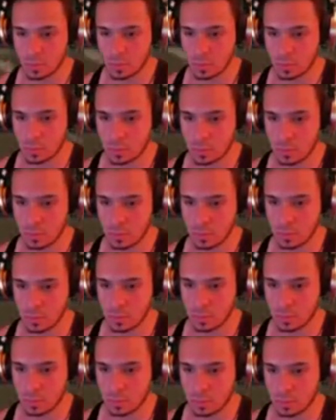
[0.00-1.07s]

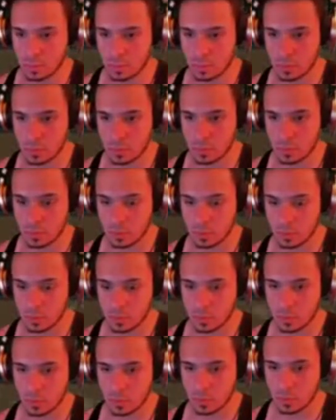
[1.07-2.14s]

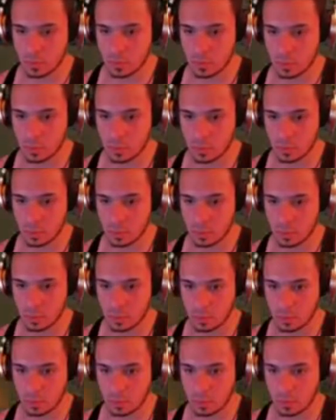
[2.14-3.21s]

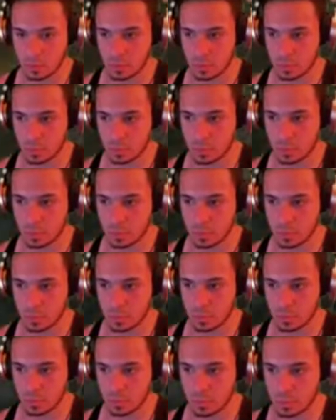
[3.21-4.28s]

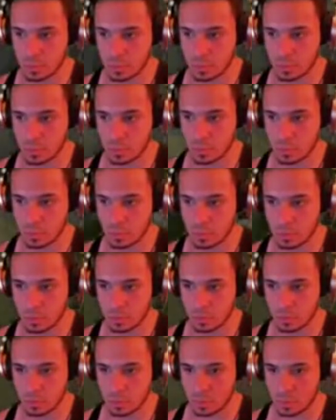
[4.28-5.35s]

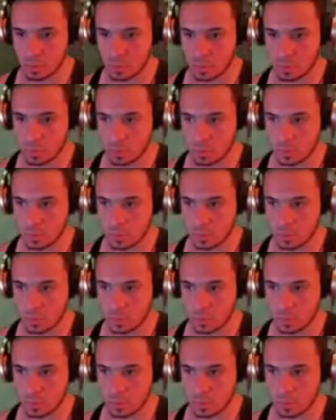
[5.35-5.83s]
Nothing is said.